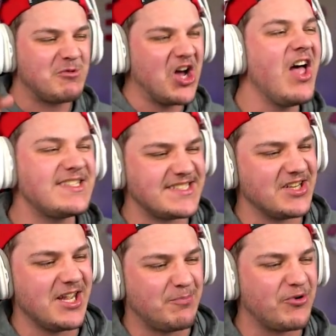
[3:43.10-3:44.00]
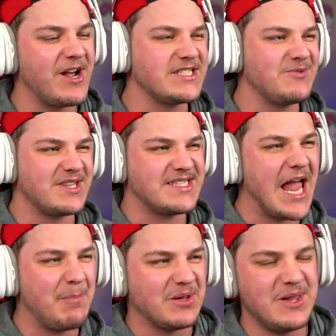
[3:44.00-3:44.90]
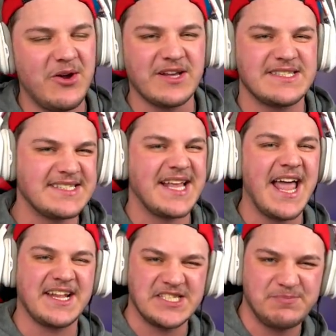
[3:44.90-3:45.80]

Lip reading: I'm constantly impressed with the type of lyrics this guy can